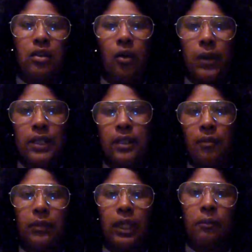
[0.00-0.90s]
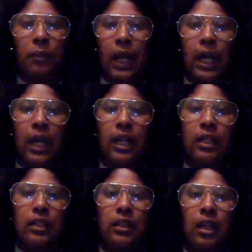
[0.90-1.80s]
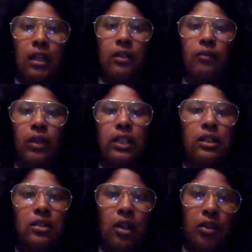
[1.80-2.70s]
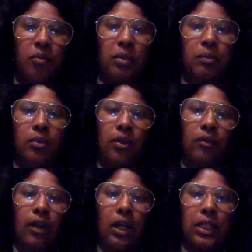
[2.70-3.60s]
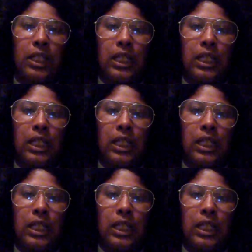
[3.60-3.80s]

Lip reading: it's always something bad, and then when there's other people around,